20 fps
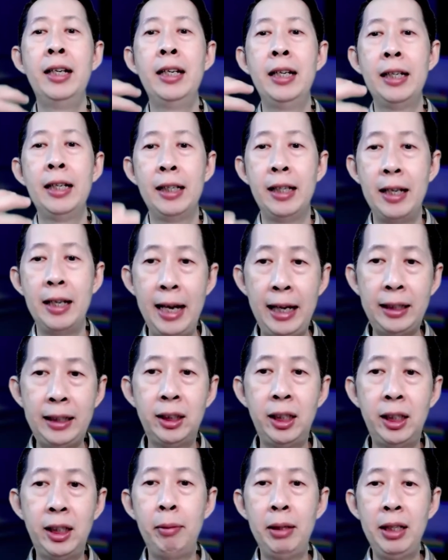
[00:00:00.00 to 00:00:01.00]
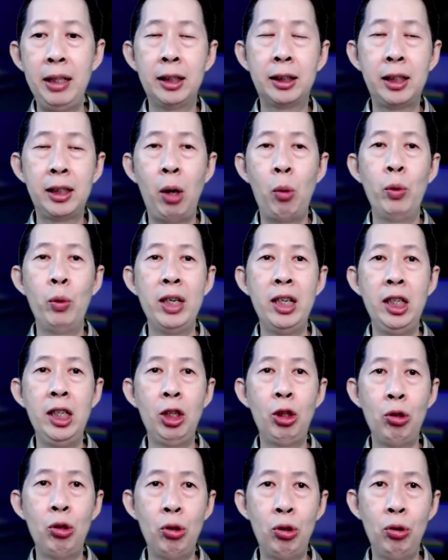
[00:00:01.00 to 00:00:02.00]
the next step is that we need
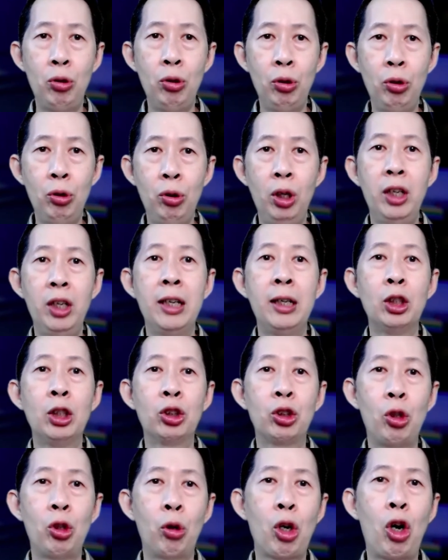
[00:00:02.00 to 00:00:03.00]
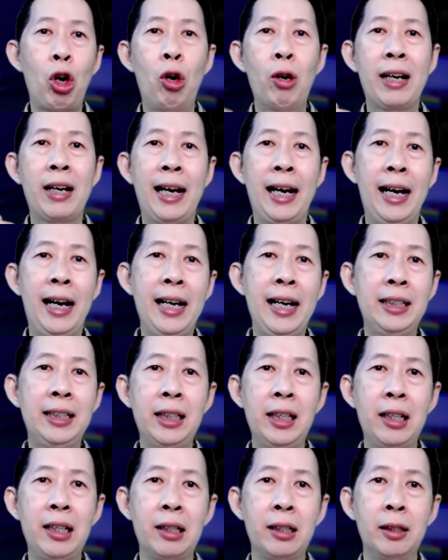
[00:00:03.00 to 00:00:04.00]
to do so-called
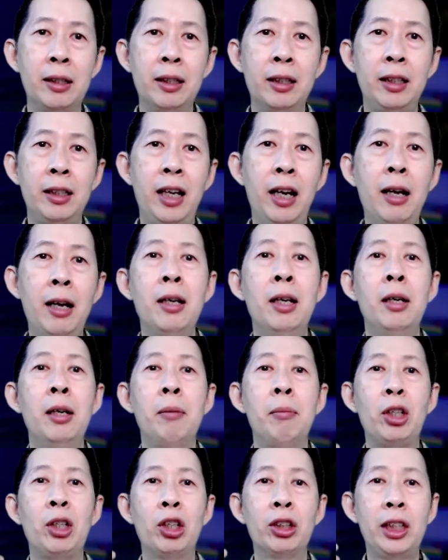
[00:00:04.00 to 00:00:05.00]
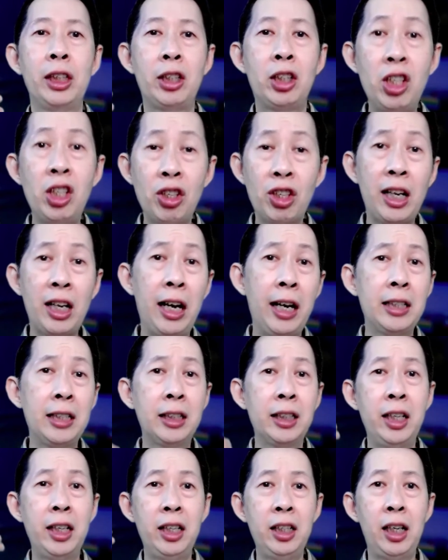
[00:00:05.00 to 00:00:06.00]
Kaizen. Yeah. Because I teach
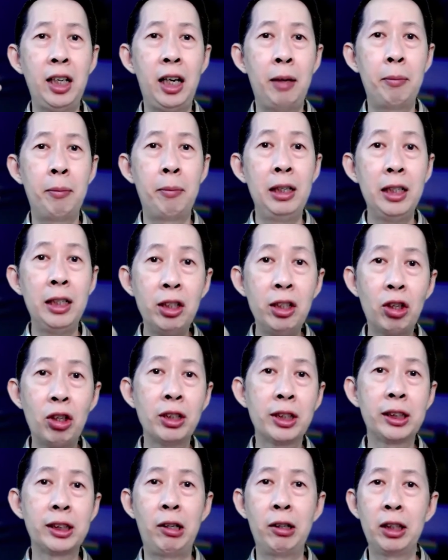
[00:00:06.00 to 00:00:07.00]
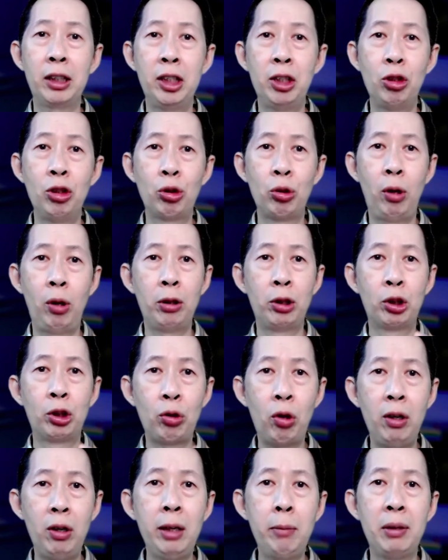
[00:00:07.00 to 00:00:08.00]
Kaizen, I'm a lean consultant, so I
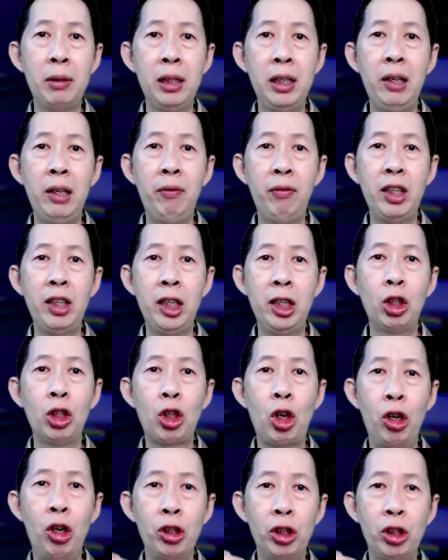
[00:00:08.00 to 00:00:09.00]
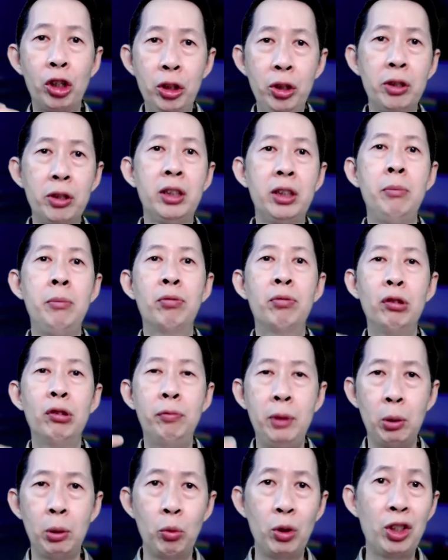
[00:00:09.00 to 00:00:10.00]
strongly believe in continuous
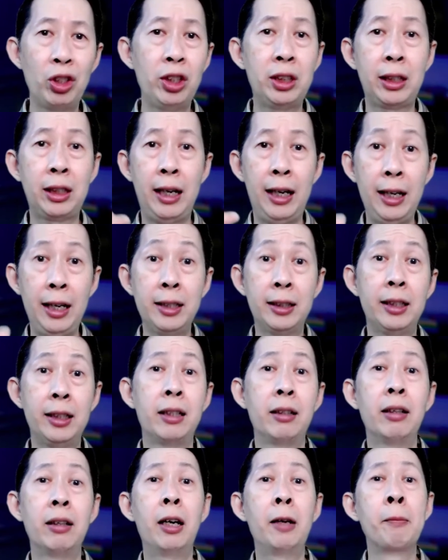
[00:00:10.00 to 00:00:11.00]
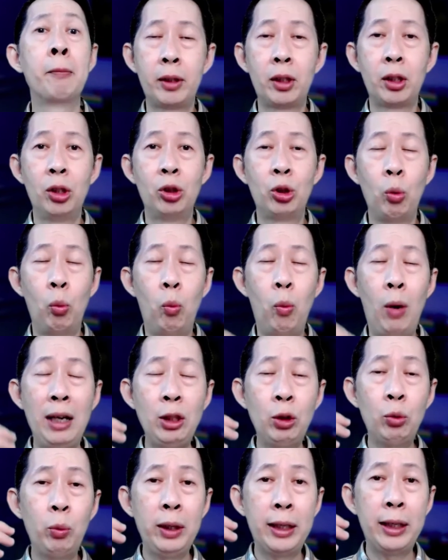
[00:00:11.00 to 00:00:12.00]
improvement, which is Kaizen. Yeah? So once
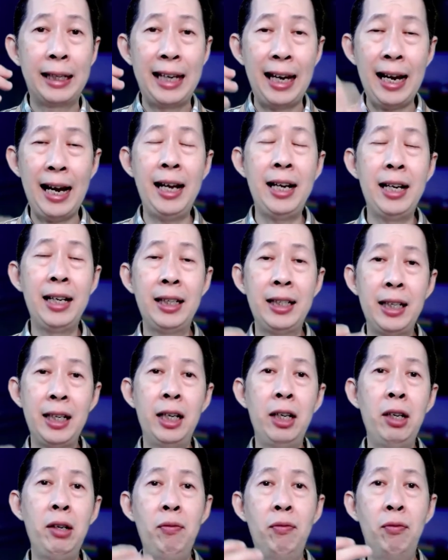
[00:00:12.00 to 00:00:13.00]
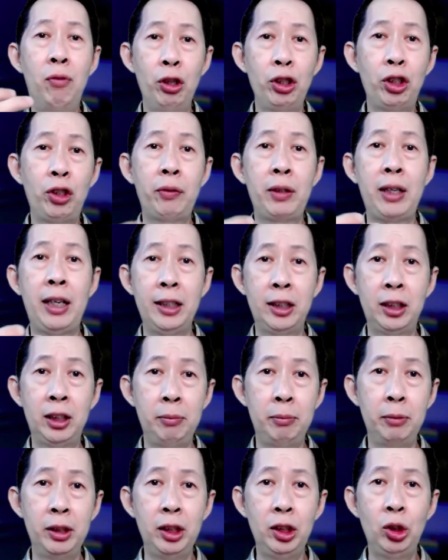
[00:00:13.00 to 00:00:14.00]
we get the voice of
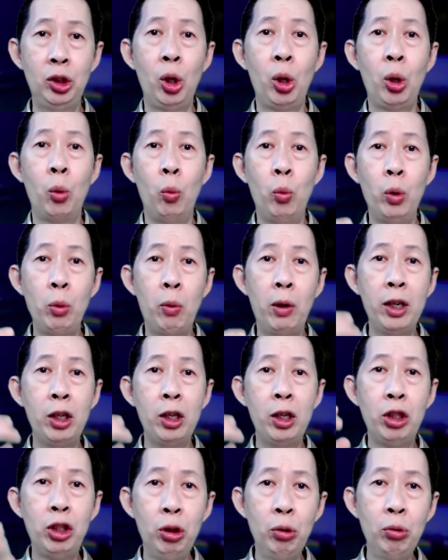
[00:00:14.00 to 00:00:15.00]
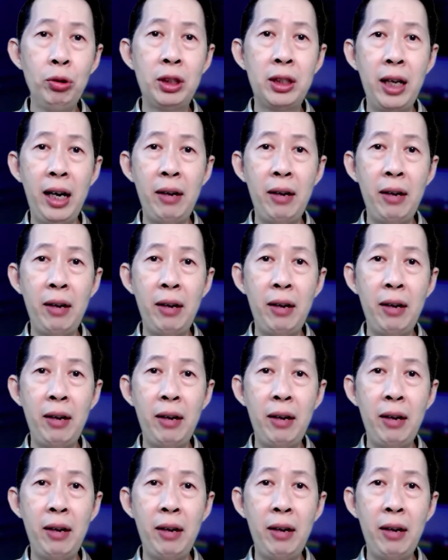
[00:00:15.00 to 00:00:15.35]
customers, we want to use that